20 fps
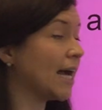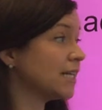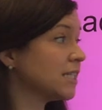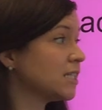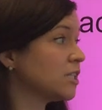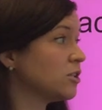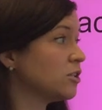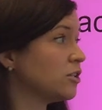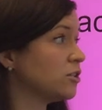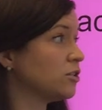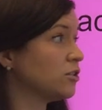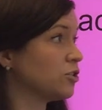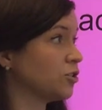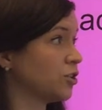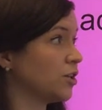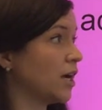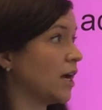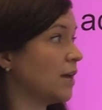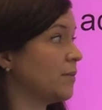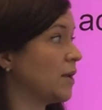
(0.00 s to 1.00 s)
has to
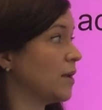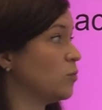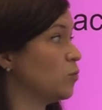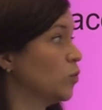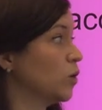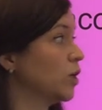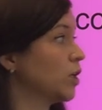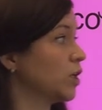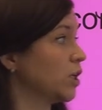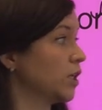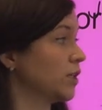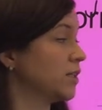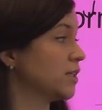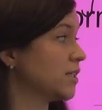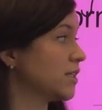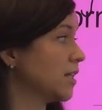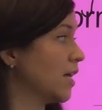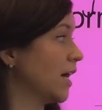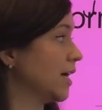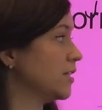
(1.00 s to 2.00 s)
describe a word on
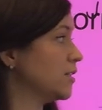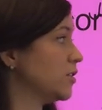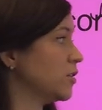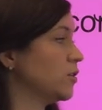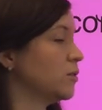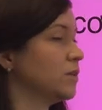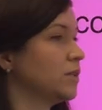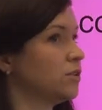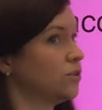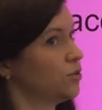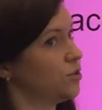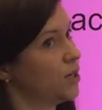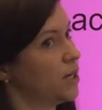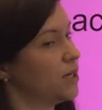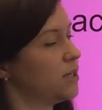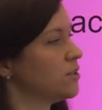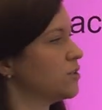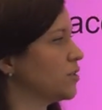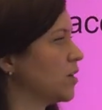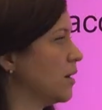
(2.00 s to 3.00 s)
this line. So is
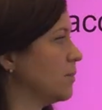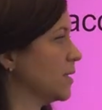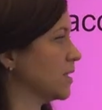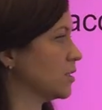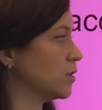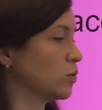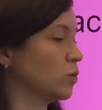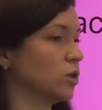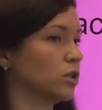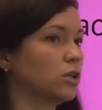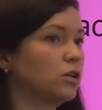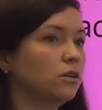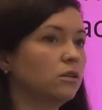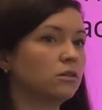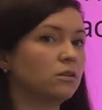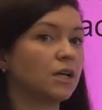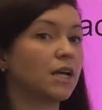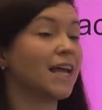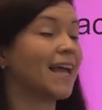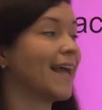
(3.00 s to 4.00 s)
gray describing squirrel,
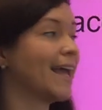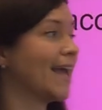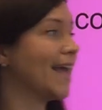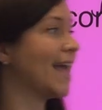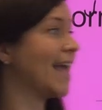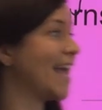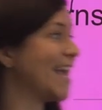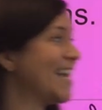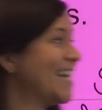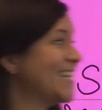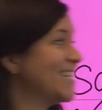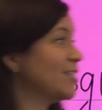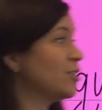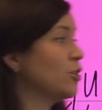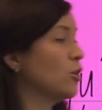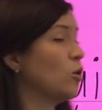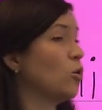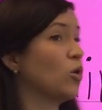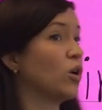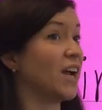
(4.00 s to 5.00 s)
ate,
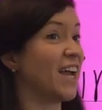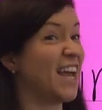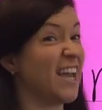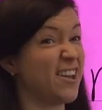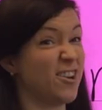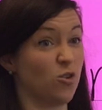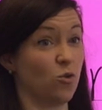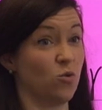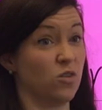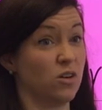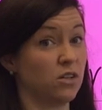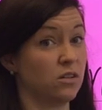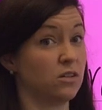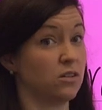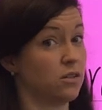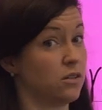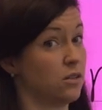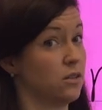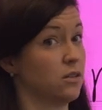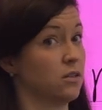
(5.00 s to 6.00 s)
or
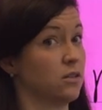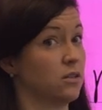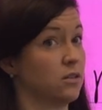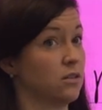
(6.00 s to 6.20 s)
acorns?